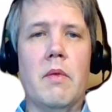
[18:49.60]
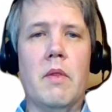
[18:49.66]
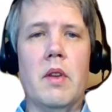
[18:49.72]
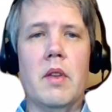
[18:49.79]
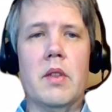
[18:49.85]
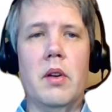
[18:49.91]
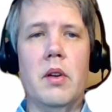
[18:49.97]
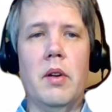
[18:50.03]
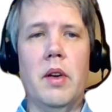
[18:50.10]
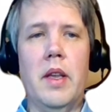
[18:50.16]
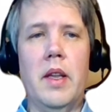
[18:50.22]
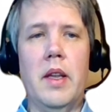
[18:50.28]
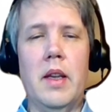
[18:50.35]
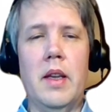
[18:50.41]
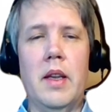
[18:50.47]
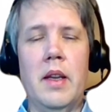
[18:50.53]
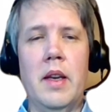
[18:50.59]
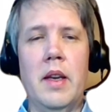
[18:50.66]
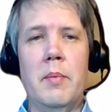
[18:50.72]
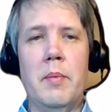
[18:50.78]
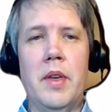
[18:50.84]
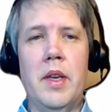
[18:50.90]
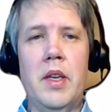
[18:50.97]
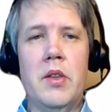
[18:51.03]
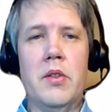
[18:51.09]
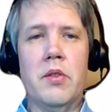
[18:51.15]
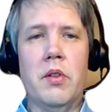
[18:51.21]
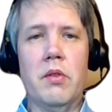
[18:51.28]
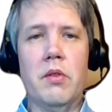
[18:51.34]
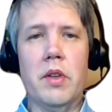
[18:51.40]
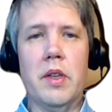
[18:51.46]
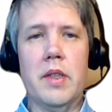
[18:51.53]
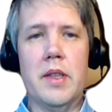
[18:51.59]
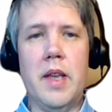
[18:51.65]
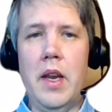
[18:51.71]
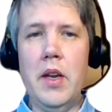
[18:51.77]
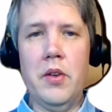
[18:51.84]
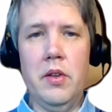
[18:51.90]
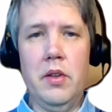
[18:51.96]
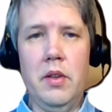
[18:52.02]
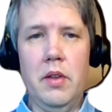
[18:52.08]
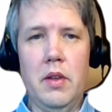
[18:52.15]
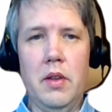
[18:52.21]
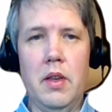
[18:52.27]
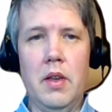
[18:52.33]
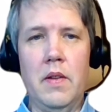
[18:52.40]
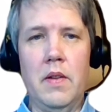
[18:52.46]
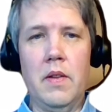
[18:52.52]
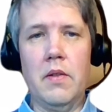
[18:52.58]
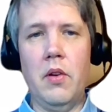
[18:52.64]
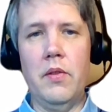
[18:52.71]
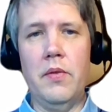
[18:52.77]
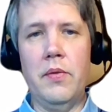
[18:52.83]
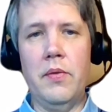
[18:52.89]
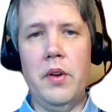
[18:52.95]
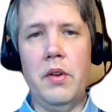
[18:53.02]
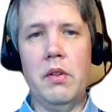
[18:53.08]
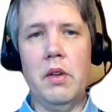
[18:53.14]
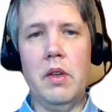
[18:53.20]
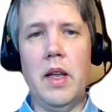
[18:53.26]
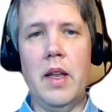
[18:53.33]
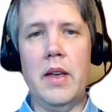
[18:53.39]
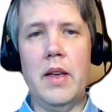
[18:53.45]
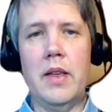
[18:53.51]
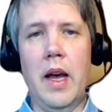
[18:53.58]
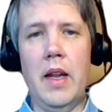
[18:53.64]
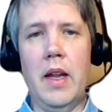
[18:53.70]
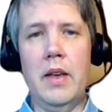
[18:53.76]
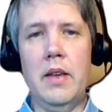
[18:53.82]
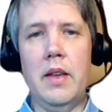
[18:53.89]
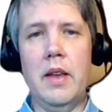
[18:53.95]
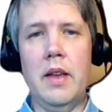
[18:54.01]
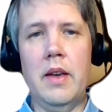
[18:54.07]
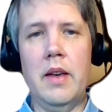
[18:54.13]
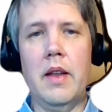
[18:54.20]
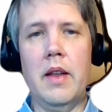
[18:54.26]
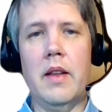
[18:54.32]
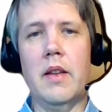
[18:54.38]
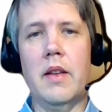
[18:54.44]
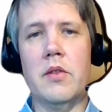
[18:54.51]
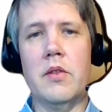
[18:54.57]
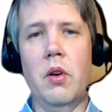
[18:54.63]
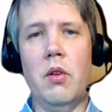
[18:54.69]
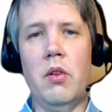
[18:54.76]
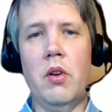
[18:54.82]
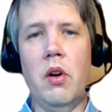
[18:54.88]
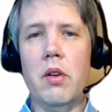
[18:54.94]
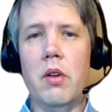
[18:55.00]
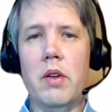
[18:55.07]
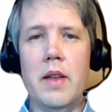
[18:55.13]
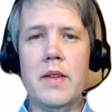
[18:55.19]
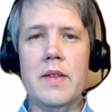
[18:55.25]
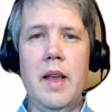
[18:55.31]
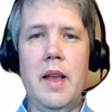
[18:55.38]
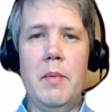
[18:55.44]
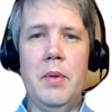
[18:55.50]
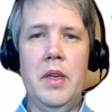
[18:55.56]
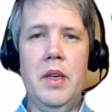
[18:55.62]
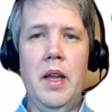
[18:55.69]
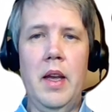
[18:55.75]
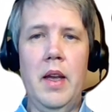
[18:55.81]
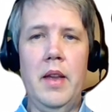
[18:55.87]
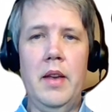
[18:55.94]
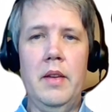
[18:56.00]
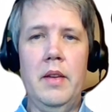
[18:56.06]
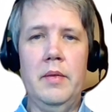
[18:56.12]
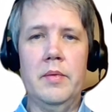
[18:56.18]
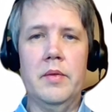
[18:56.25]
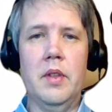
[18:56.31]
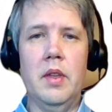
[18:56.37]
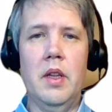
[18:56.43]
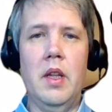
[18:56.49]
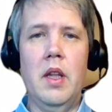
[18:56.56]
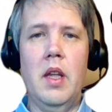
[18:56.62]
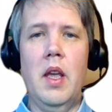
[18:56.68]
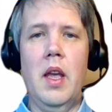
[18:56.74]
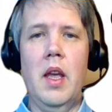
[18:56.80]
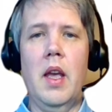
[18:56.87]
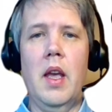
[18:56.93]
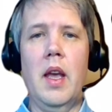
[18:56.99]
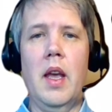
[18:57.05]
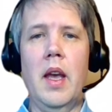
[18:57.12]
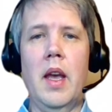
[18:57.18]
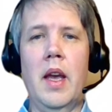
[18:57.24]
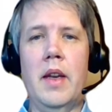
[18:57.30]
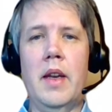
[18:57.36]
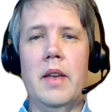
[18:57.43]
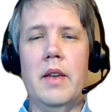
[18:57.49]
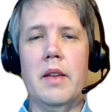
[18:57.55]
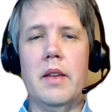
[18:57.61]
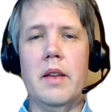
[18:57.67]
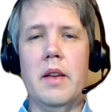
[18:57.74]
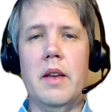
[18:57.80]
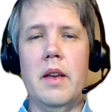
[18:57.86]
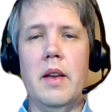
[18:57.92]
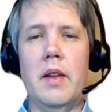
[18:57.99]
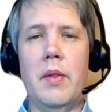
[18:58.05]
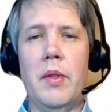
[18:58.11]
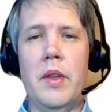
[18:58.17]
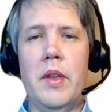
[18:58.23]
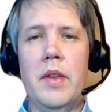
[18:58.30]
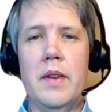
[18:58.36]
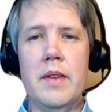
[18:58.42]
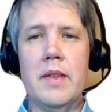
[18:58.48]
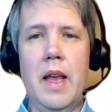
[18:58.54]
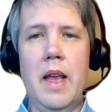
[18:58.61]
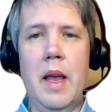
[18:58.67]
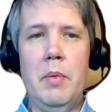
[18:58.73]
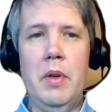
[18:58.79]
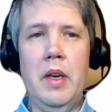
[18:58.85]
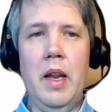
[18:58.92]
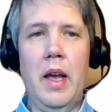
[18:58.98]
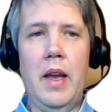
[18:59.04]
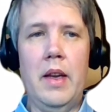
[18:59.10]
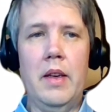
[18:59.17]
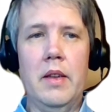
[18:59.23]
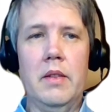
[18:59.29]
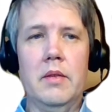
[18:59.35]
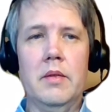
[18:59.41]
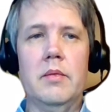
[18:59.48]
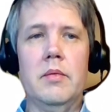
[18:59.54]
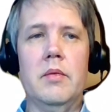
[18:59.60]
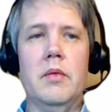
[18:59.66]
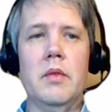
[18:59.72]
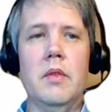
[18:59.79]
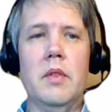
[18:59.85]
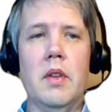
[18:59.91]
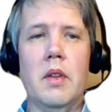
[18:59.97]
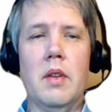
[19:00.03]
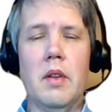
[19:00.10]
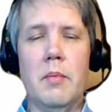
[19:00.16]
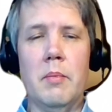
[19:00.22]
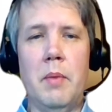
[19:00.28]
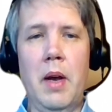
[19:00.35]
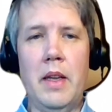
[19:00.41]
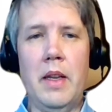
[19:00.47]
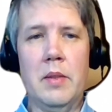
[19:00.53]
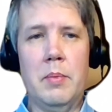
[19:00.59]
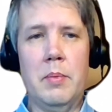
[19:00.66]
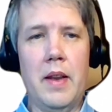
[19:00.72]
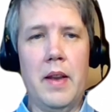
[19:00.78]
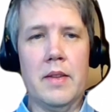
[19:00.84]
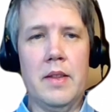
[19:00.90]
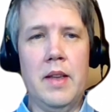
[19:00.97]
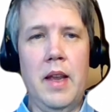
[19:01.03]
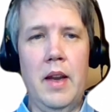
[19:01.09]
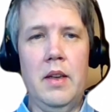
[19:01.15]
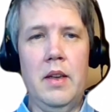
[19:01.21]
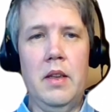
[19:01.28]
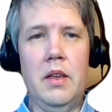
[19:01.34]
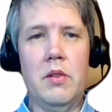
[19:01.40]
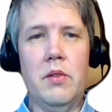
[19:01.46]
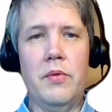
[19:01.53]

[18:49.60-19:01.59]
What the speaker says: So each synchronization is configured and done in a so-called assembly line. And this assembly line must be extended to